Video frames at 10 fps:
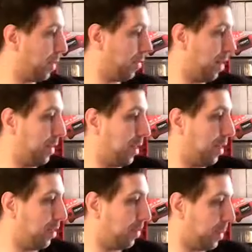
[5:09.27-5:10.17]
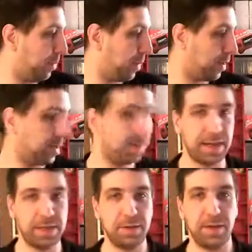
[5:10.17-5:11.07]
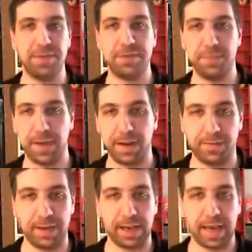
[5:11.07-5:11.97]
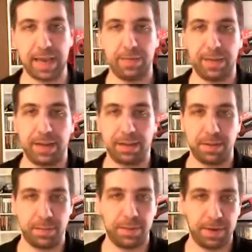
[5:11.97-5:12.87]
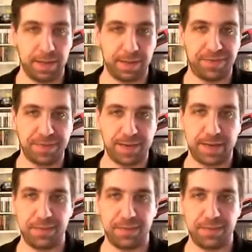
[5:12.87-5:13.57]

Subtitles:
me grab the other one because I do have a spare of a game that I'm going to be putting up for sale.